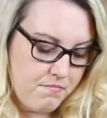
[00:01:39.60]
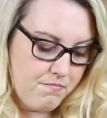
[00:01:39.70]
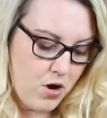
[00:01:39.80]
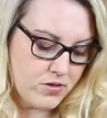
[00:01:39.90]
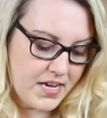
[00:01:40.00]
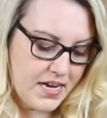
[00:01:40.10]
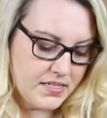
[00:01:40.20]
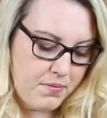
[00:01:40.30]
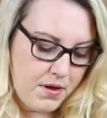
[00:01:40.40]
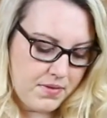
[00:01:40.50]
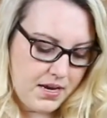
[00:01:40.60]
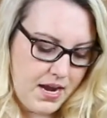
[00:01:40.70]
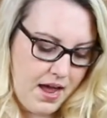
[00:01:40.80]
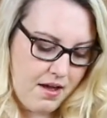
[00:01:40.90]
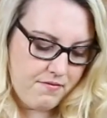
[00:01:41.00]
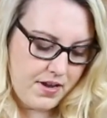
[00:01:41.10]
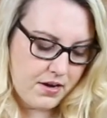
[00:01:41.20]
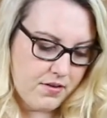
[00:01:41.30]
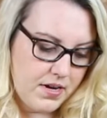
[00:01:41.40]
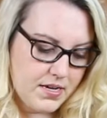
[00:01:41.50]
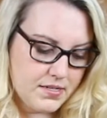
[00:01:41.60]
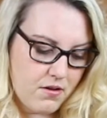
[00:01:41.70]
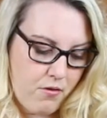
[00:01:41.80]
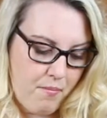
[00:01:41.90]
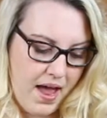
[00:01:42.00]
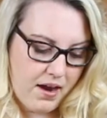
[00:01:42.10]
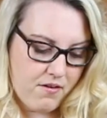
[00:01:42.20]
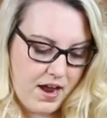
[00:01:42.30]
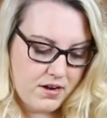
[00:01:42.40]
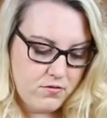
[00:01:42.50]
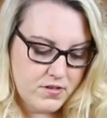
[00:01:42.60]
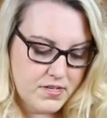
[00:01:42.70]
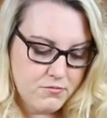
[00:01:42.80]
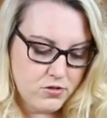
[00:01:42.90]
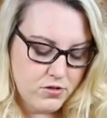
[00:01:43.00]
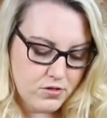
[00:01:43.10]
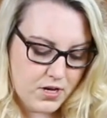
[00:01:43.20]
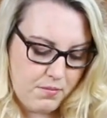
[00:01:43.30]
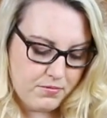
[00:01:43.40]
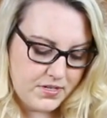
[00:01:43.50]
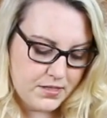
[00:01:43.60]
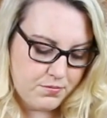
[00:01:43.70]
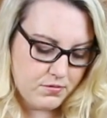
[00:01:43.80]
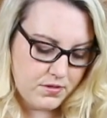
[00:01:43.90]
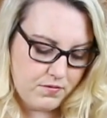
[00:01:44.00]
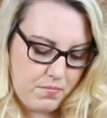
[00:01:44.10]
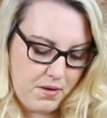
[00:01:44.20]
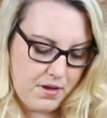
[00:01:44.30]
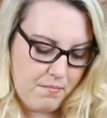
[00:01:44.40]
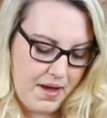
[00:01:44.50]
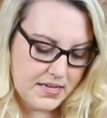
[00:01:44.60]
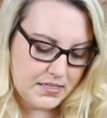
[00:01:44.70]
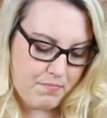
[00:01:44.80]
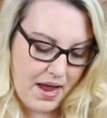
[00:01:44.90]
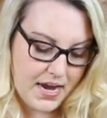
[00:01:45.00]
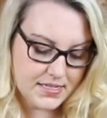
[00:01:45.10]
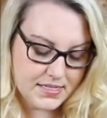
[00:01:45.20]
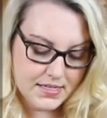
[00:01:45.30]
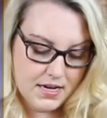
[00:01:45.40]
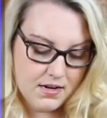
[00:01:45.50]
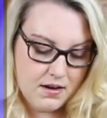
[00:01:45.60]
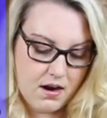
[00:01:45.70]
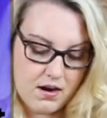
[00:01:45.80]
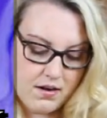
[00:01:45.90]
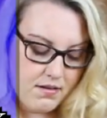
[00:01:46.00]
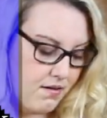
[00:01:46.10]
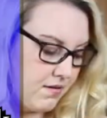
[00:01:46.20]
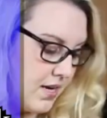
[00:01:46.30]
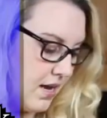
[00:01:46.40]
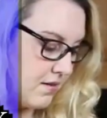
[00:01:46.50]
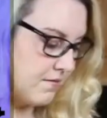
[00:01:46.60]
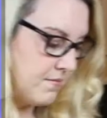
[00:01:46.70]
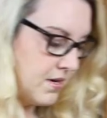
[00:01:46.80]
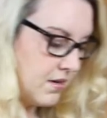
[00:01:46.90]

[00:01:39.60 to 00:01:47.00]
Most cans of pumpkin have ingredients on the back on how to do this. I'm just going to use a couple teaspoons of the pumpkin pie spice already done together.